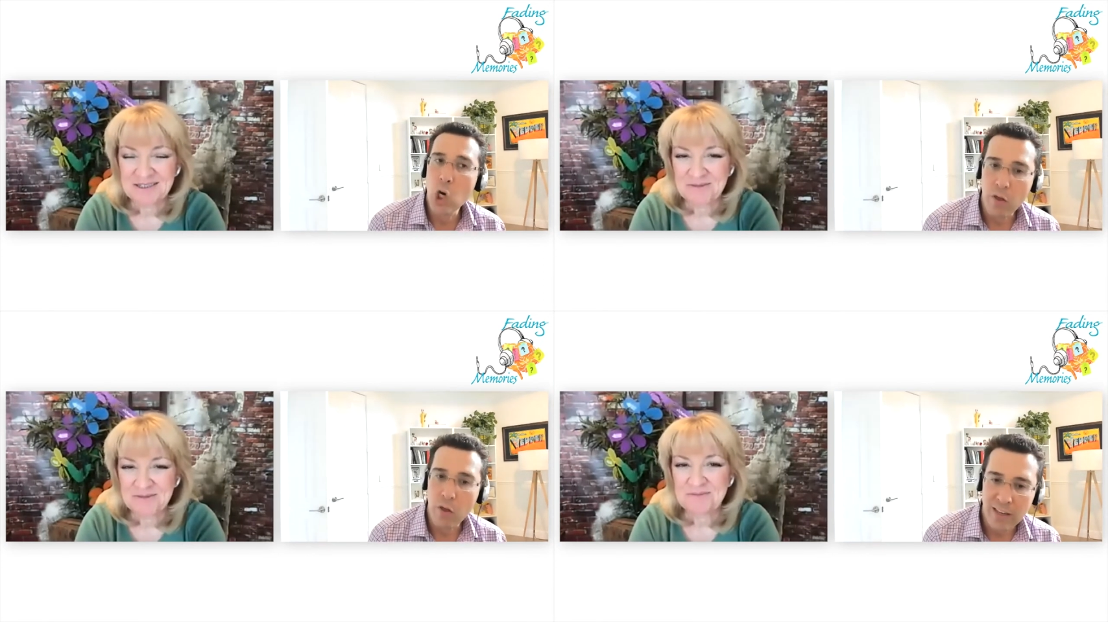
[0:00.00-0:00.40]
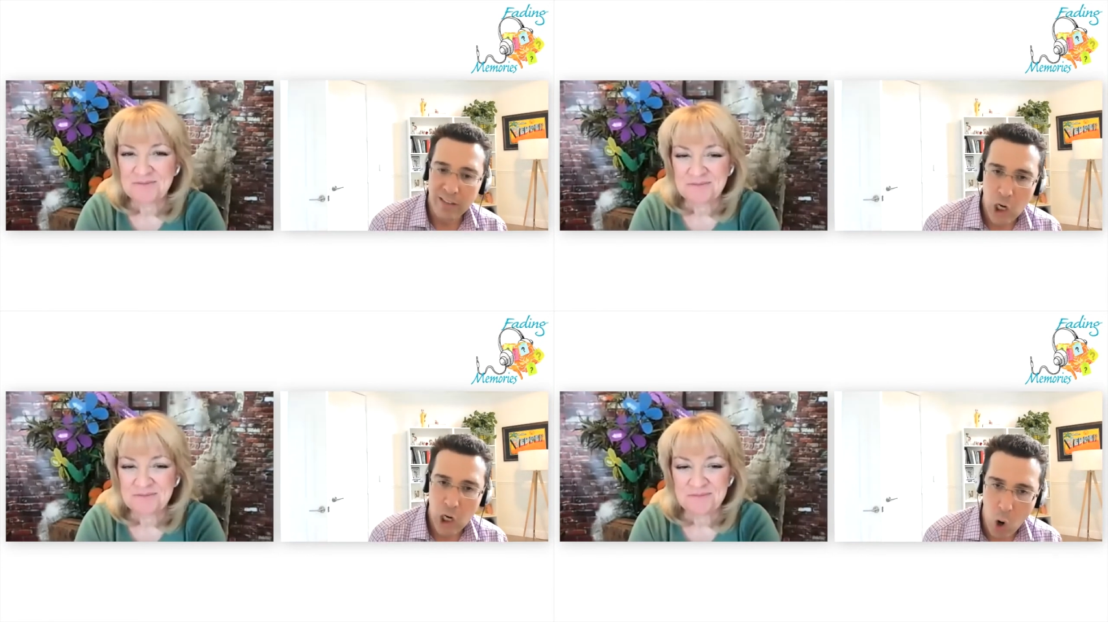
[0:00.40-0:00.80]
Speaker 1: things
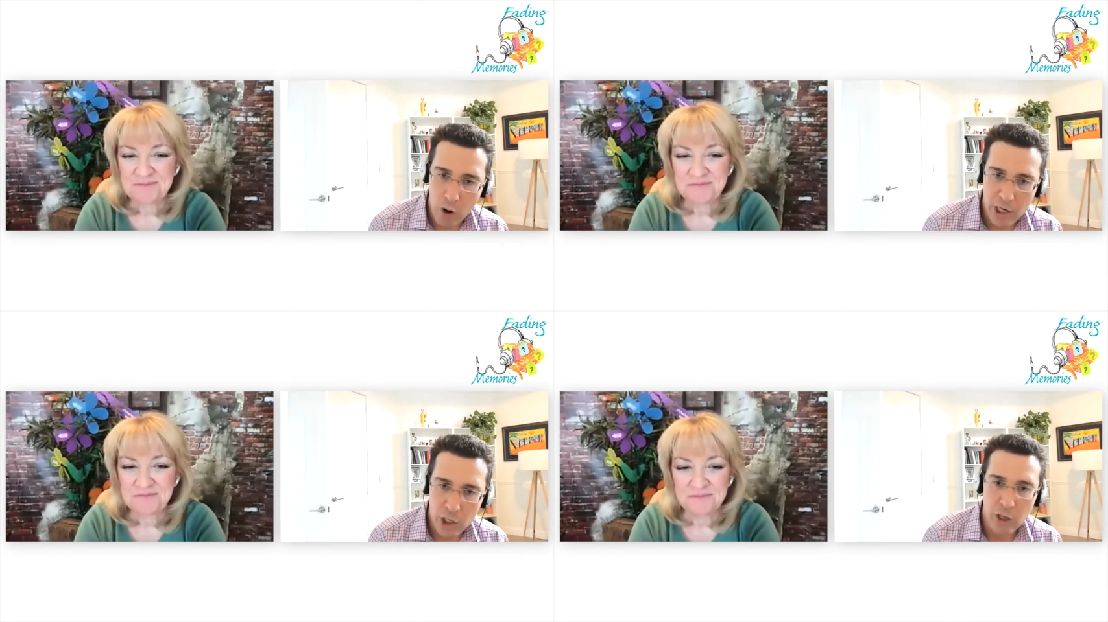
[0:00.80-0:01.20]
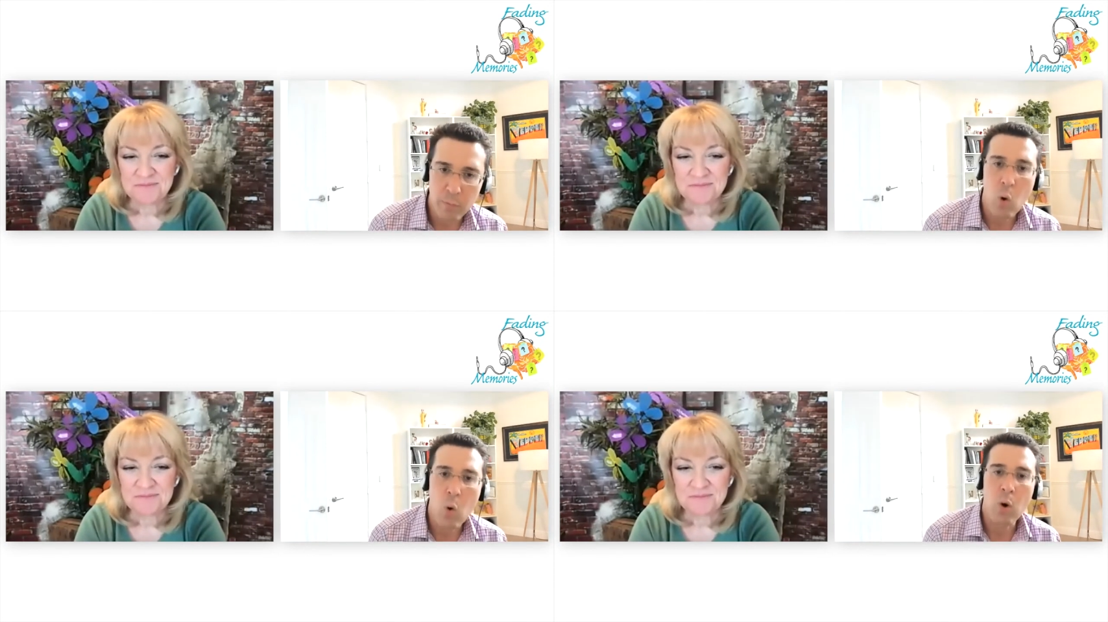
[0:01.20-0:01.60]
like guardianship
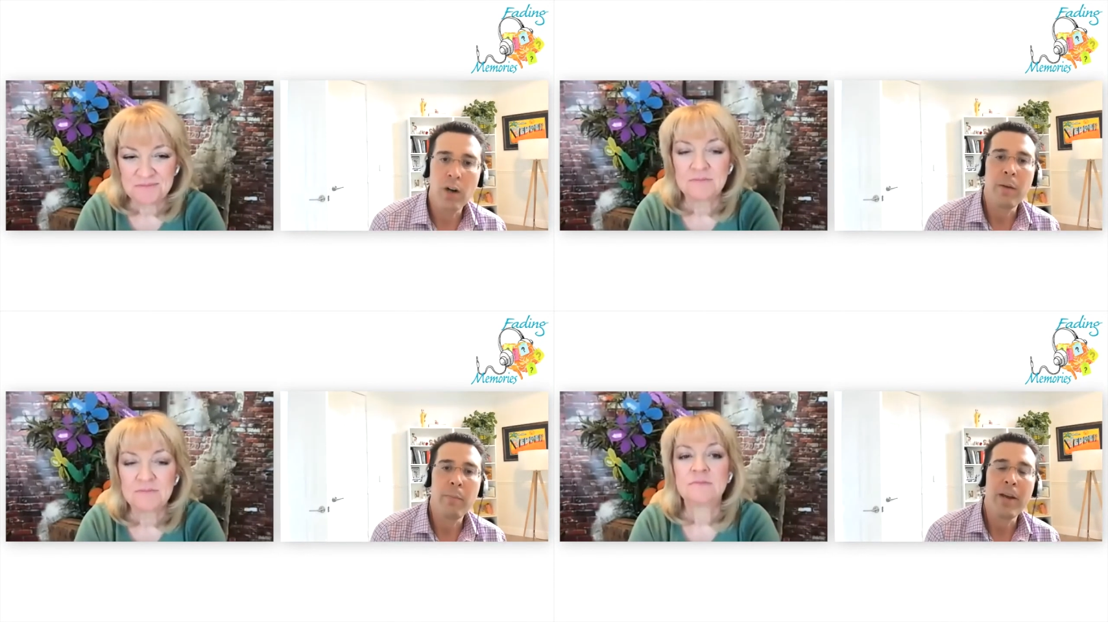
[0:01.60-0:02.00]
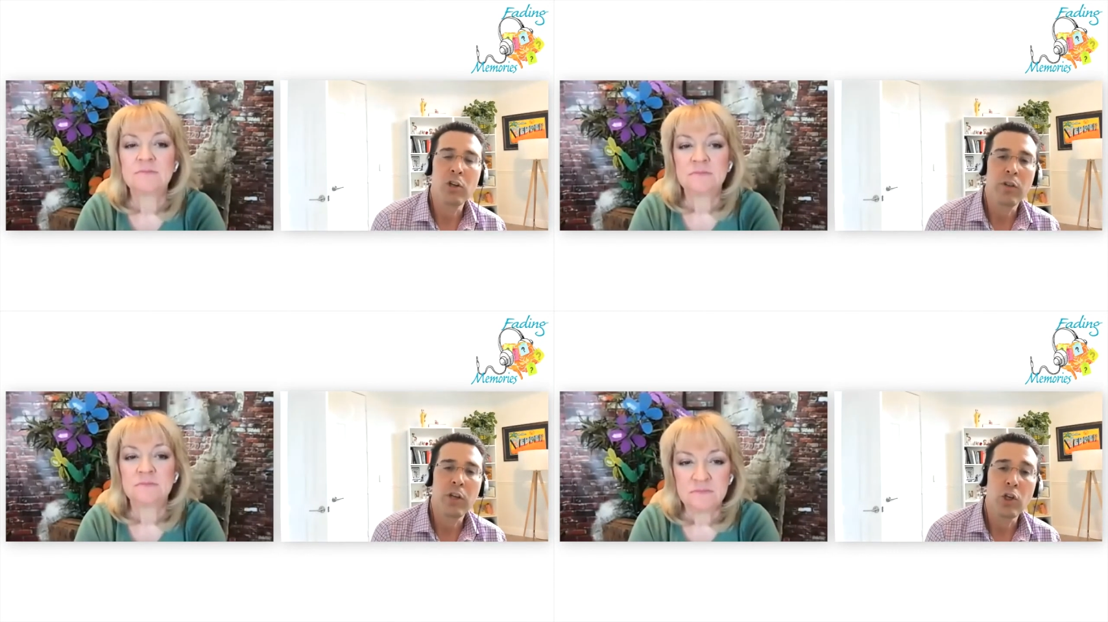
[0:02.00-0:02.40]
court and make
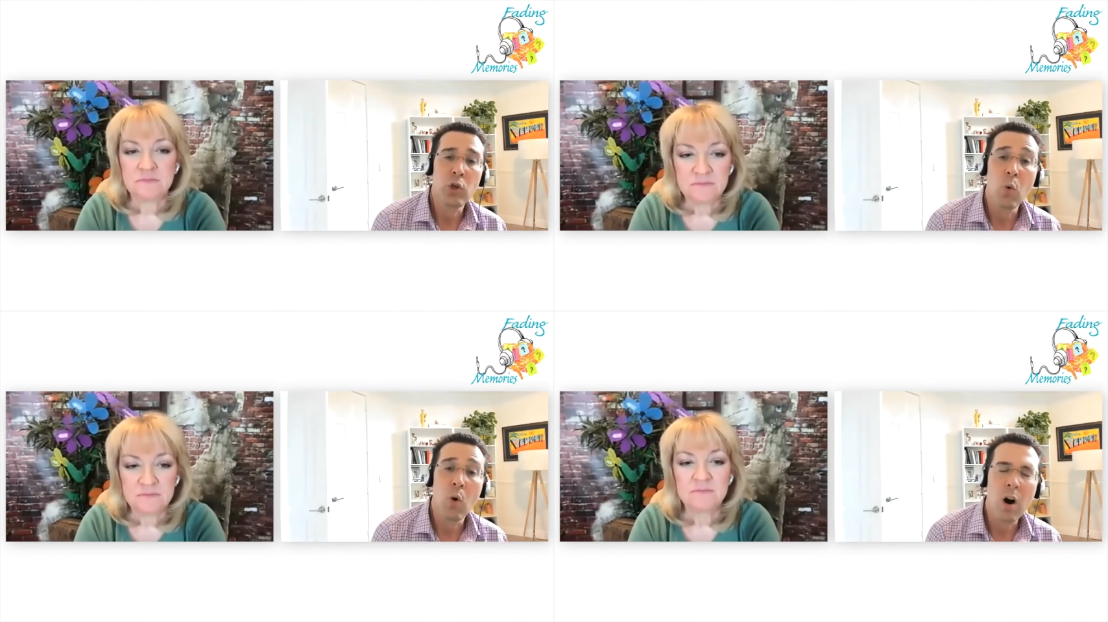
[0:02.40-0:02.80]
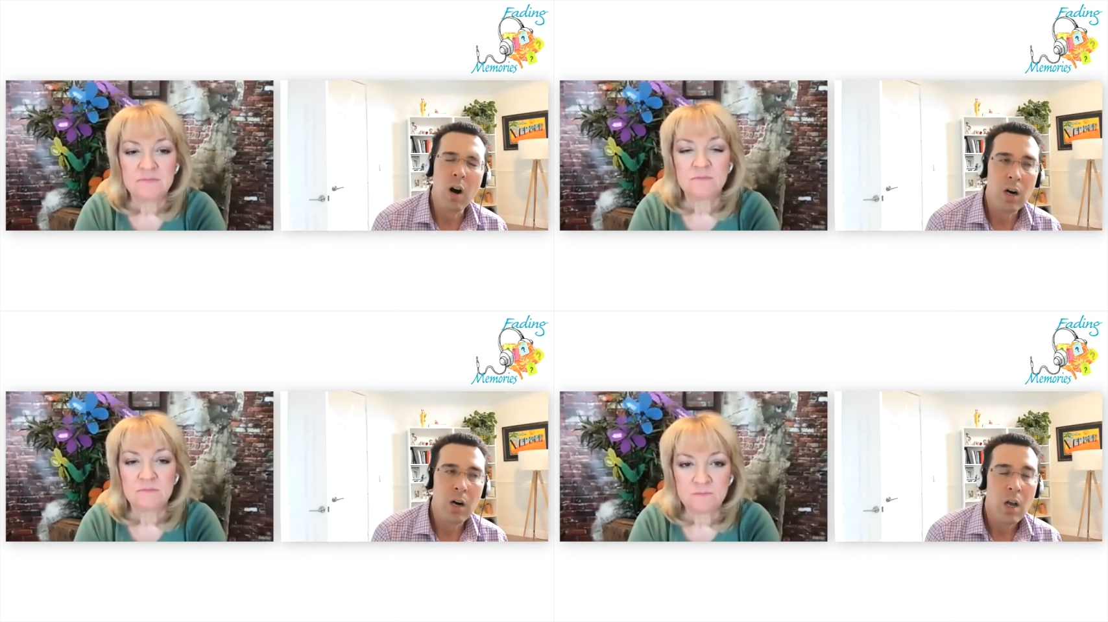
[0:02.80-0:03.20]
sure that you
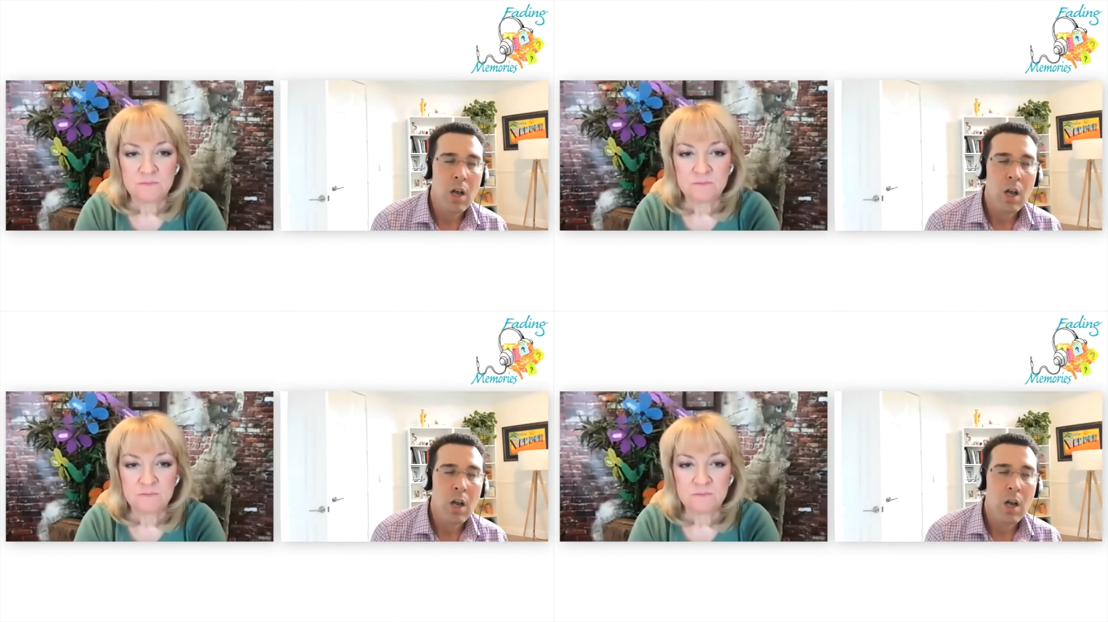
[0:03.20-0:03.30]
are,